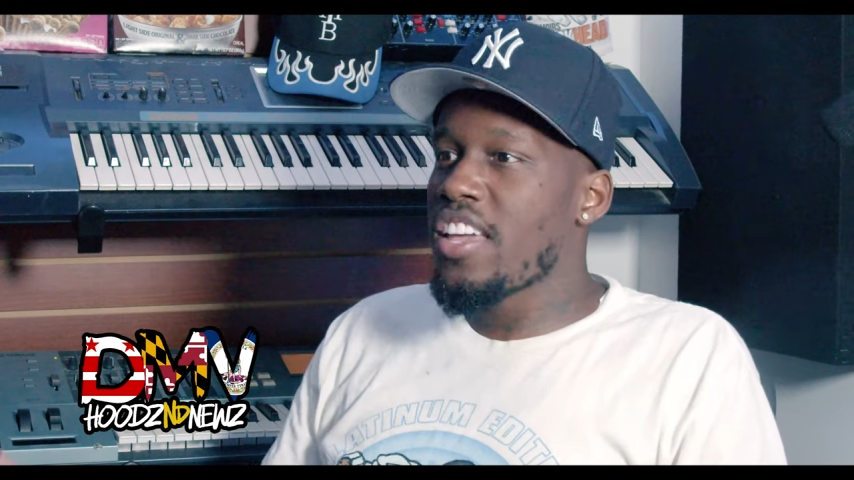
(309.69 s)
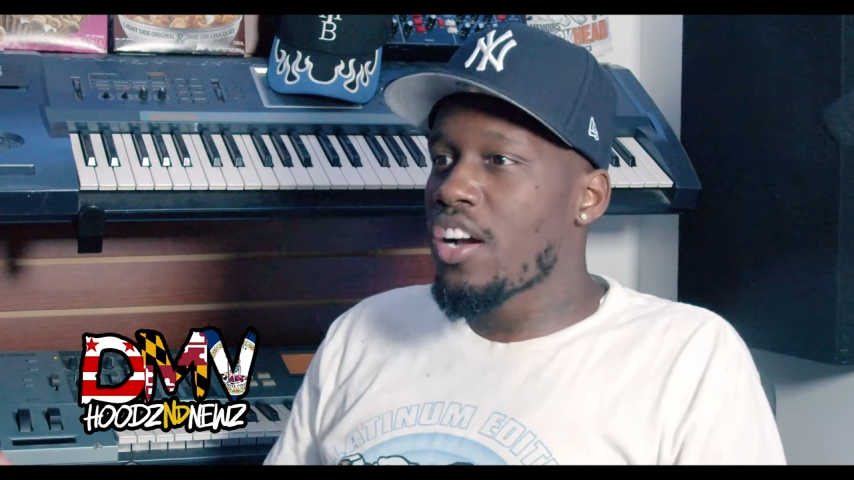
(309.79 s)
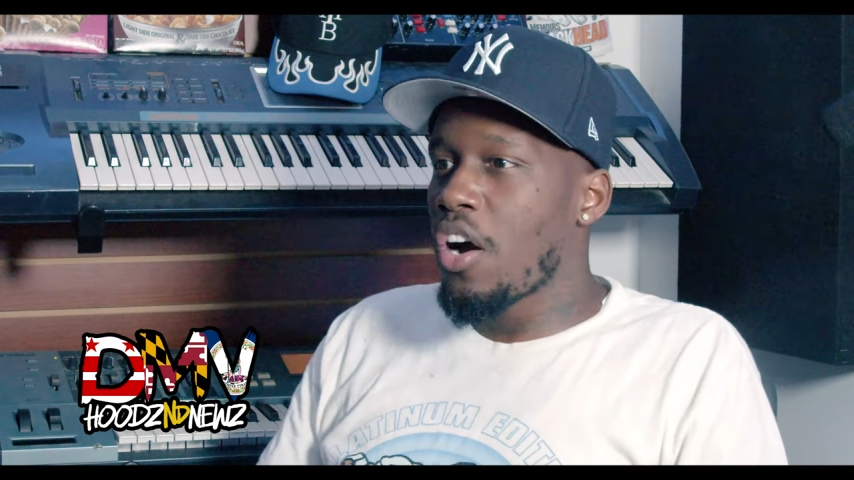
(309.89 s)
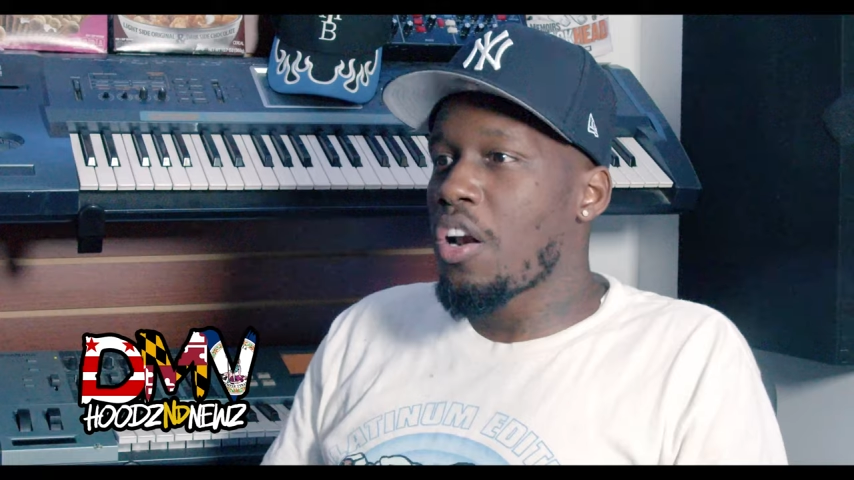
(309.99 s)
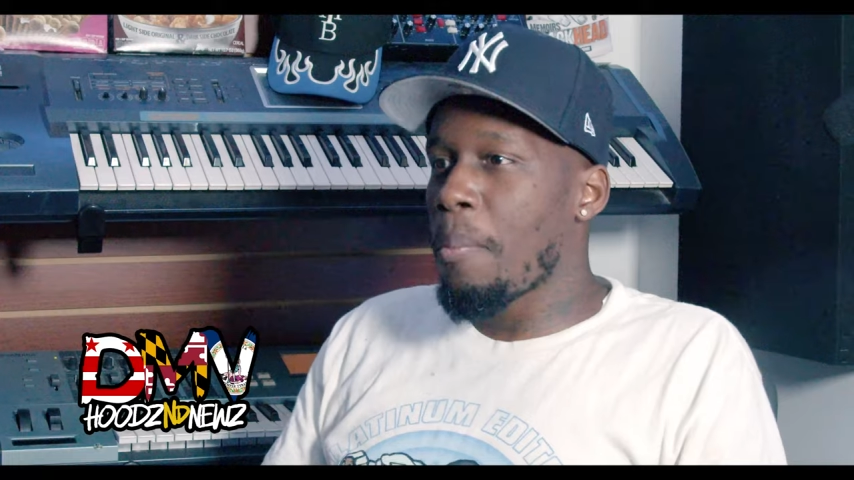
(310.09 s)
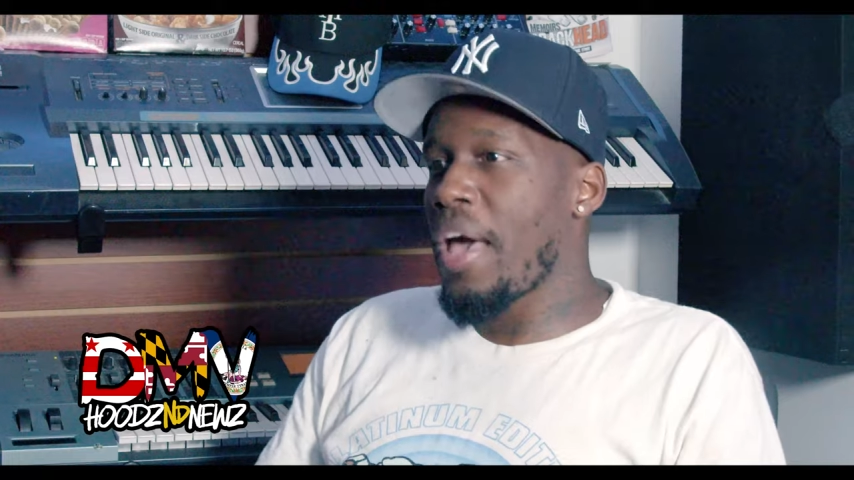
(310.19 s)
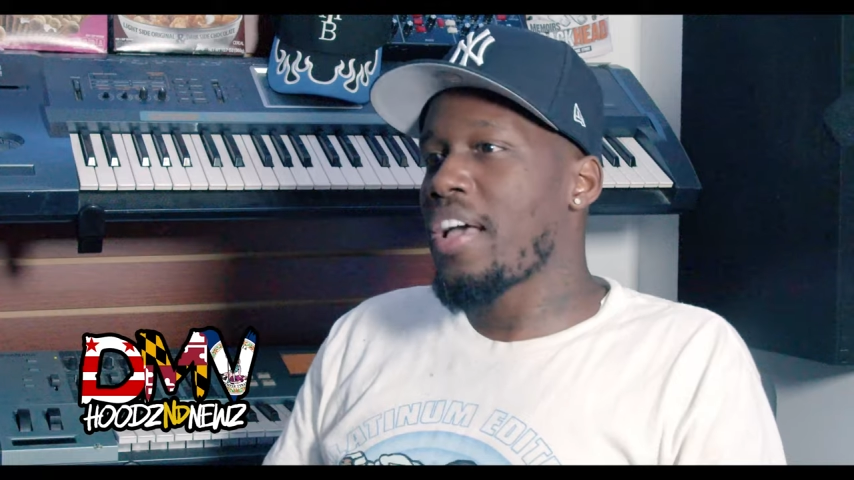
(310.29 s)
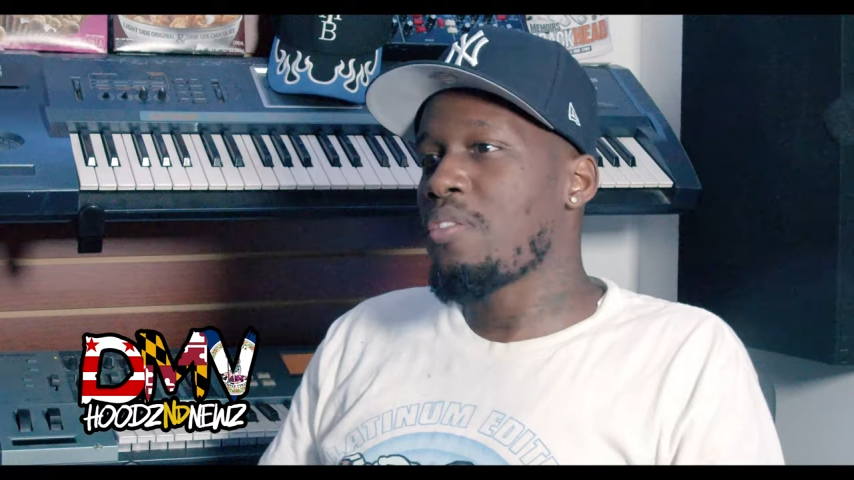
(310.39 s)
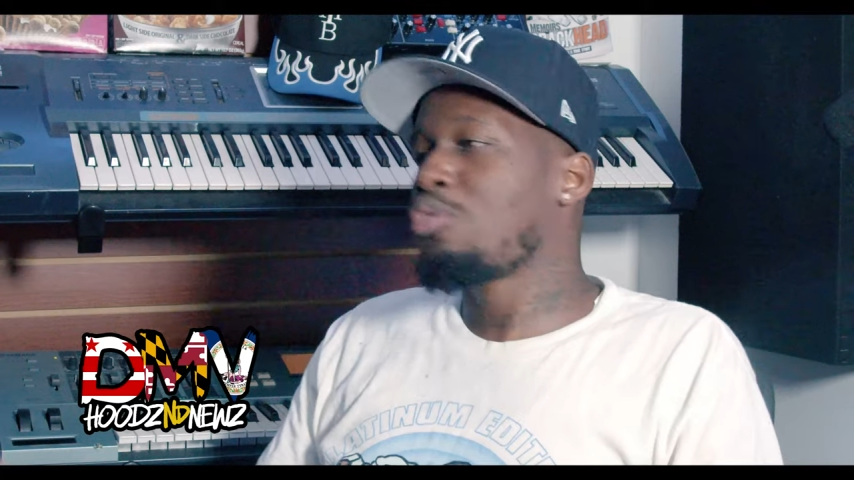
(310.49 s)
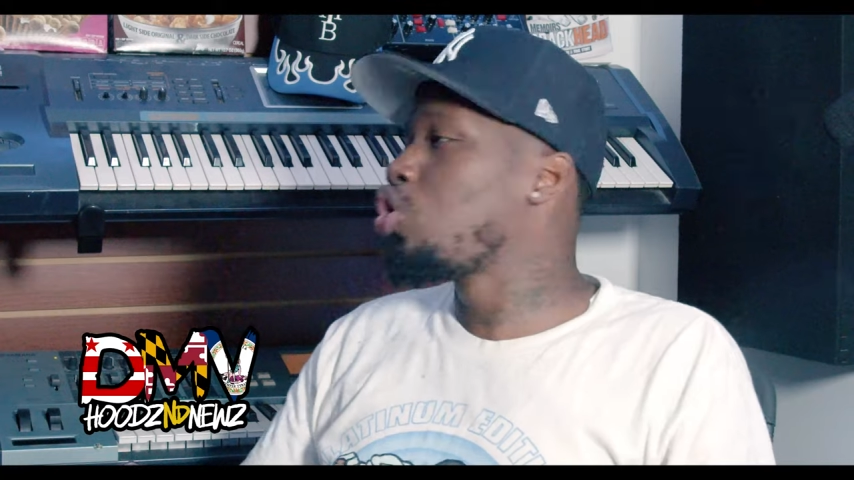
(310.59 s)
you're gonna
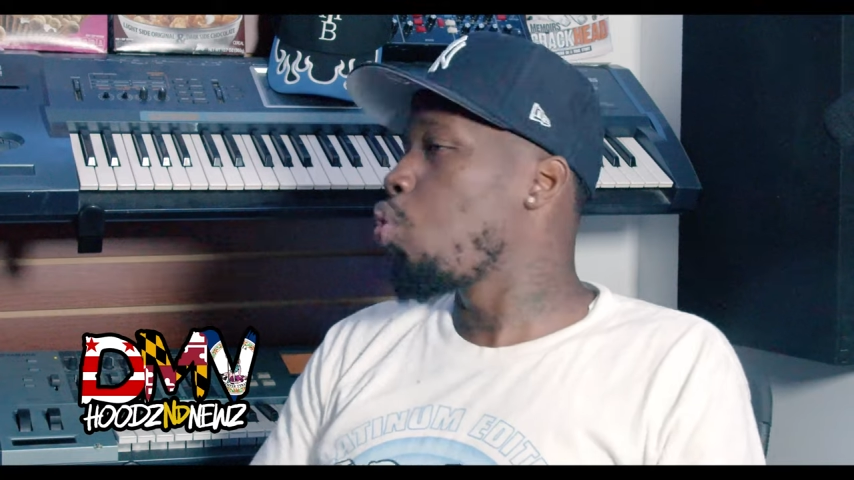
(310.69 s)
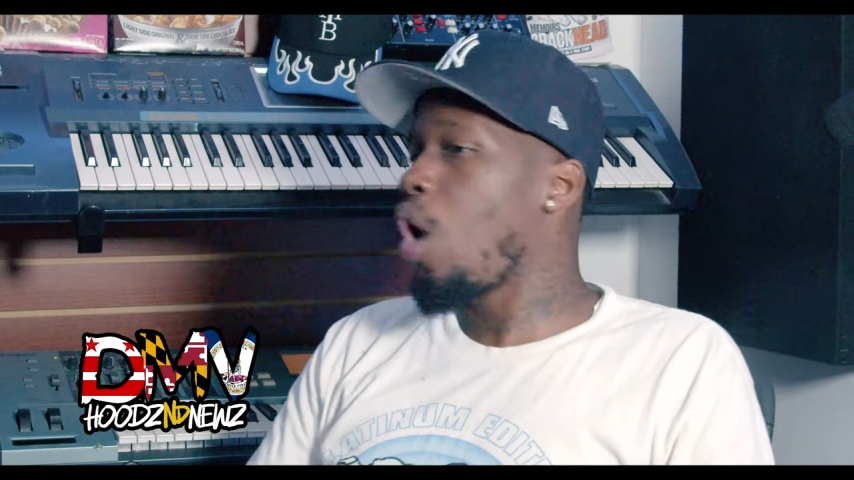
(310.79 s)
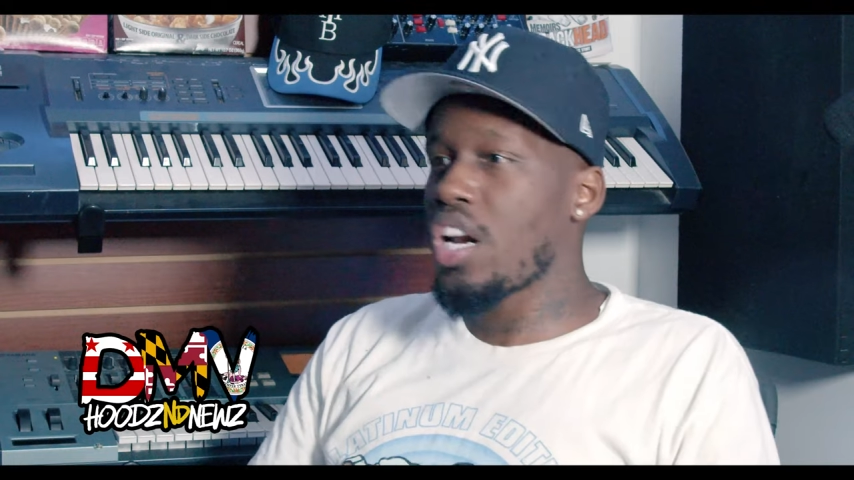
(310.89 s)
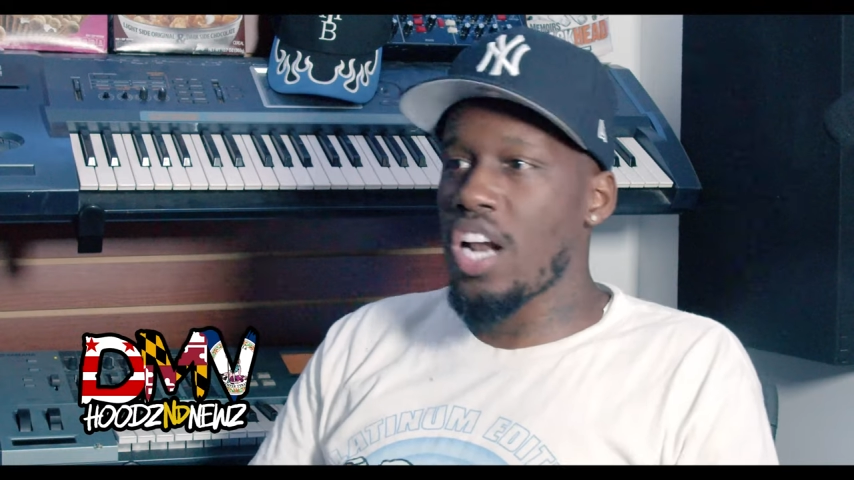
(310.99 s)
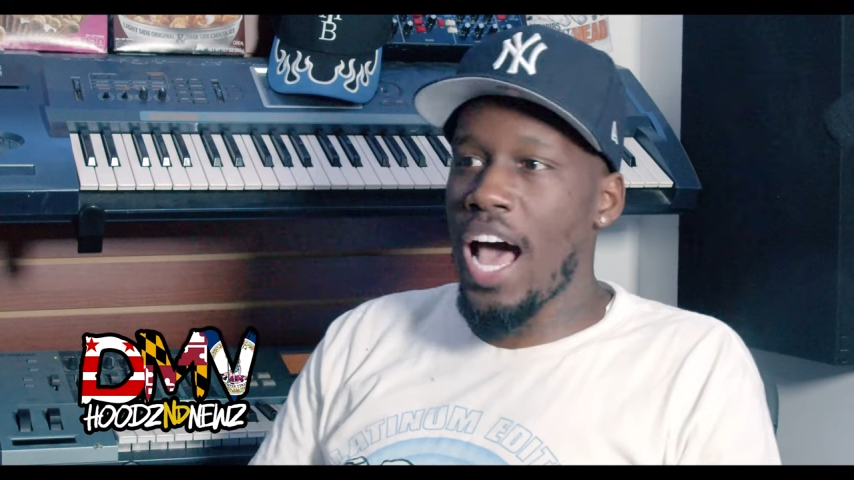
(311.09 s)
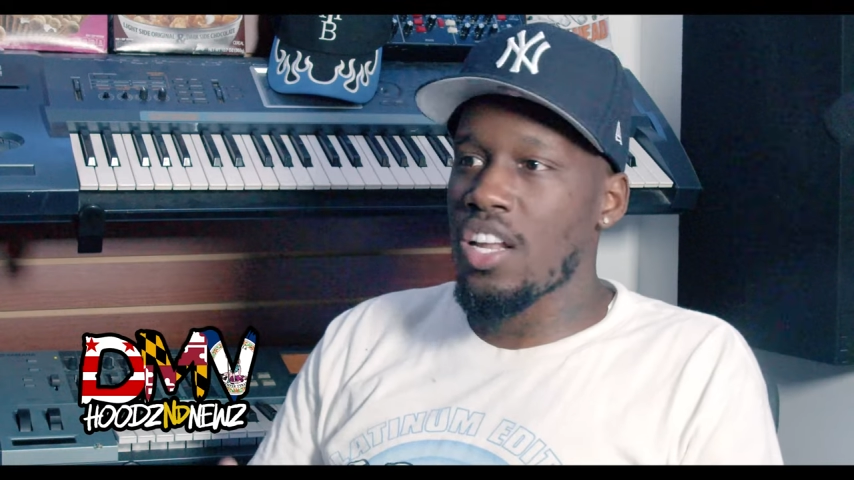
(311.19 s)
make $200